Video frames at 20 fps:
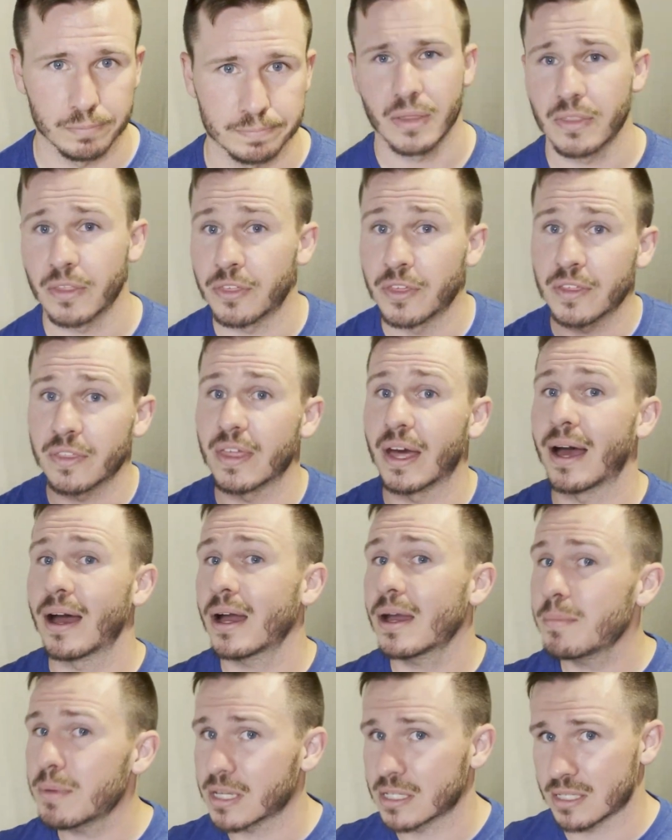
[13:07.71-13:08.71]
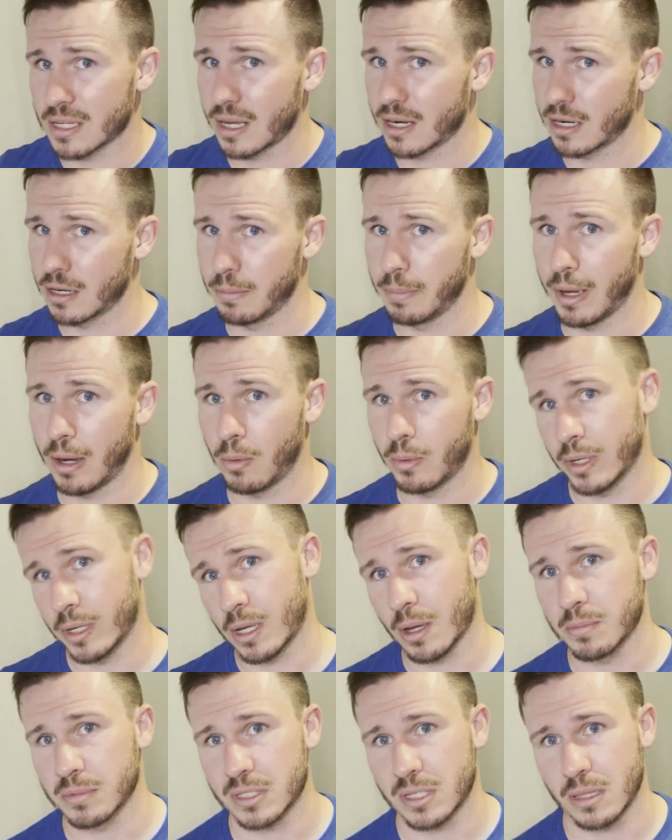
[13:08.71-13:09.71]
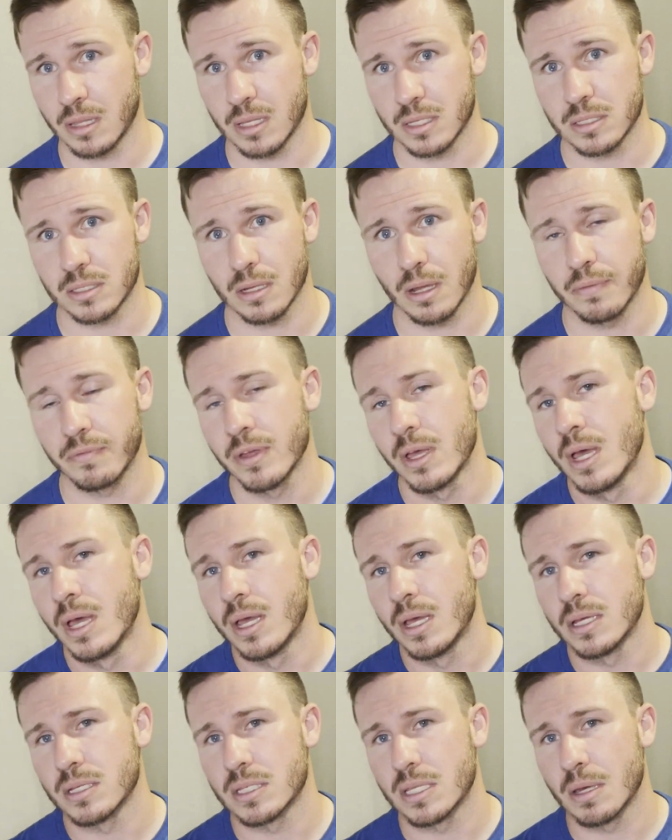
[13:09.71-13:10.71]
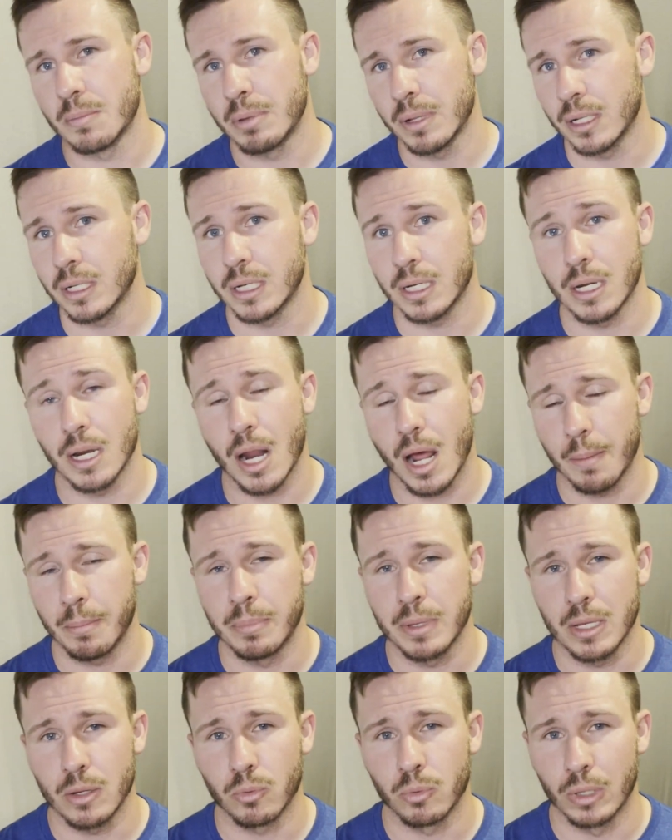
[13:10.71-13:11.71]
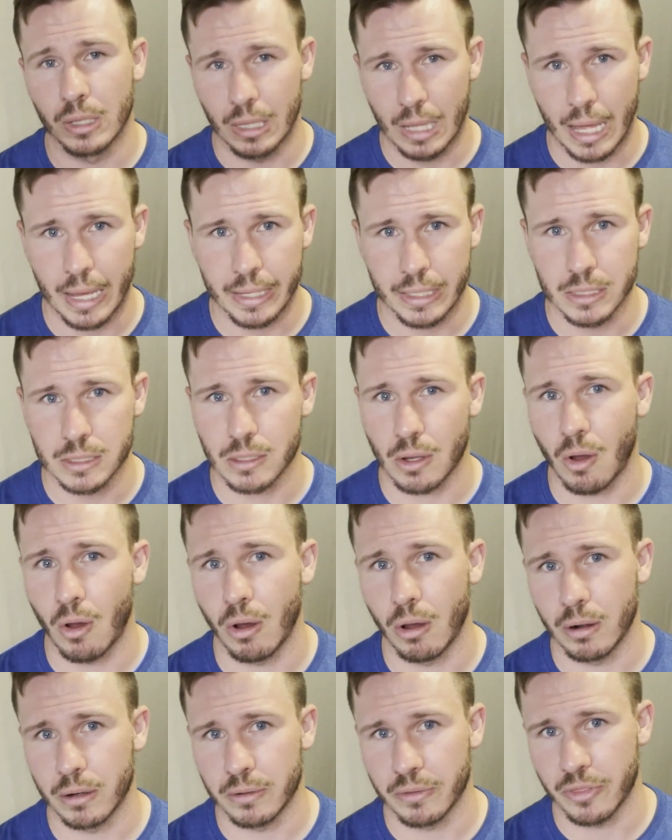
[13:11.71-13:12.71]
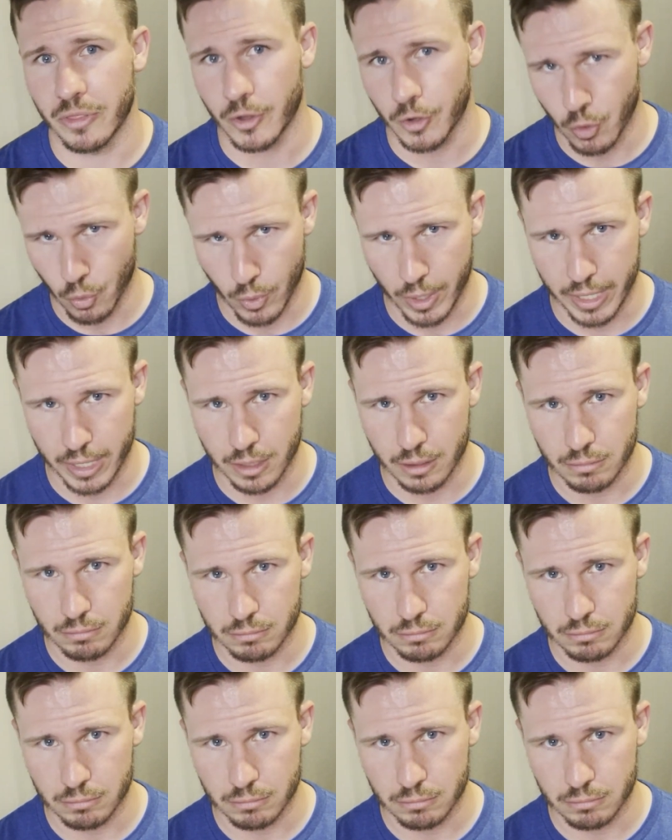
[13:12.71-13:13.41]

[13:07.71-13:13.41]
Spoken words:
The thing that I'm excited about when it comes to this stuff is the ability to not be reliant on the grid,